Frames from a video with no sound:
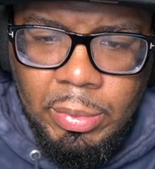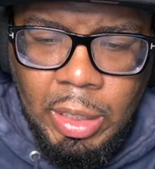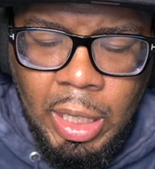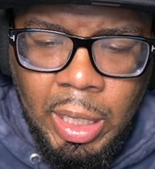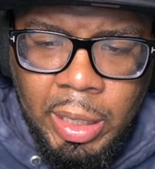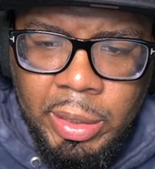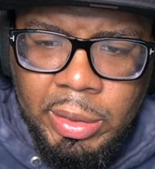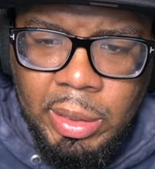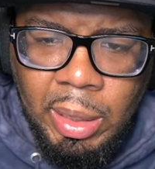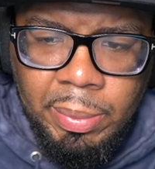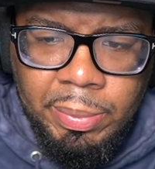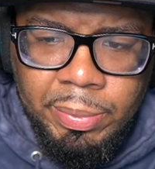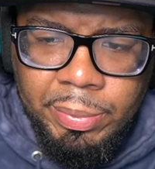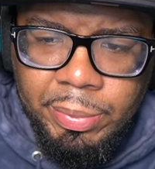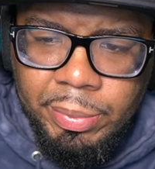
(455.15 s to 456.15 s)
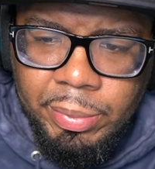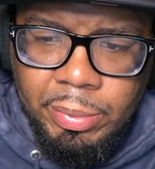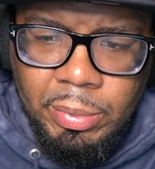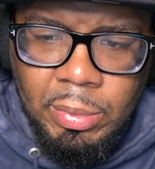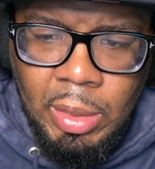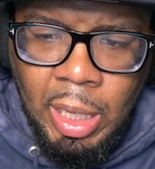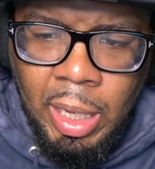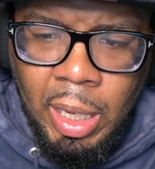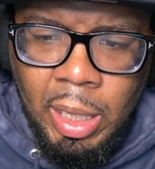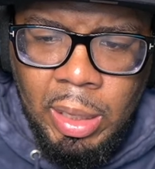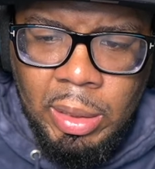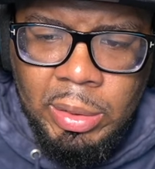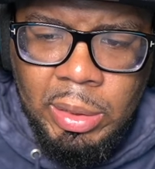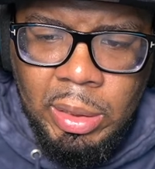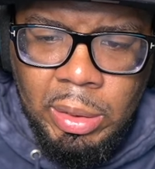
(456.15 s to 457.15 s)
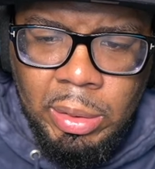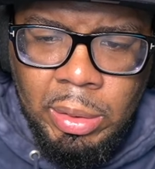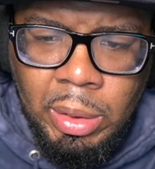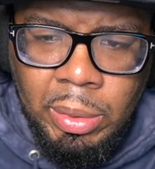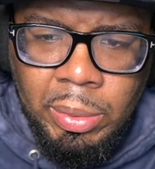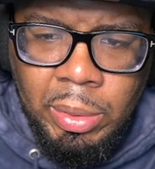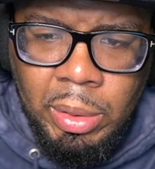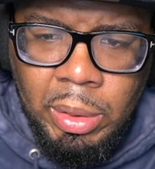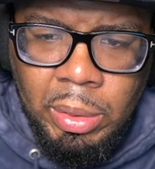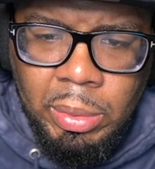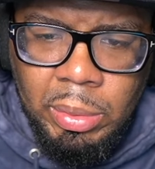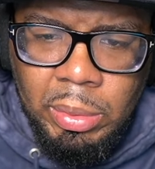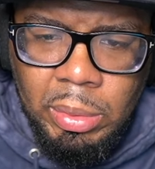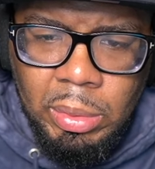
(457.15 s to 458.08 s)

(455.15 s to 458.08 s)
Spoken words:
Guys, I honestly don't know.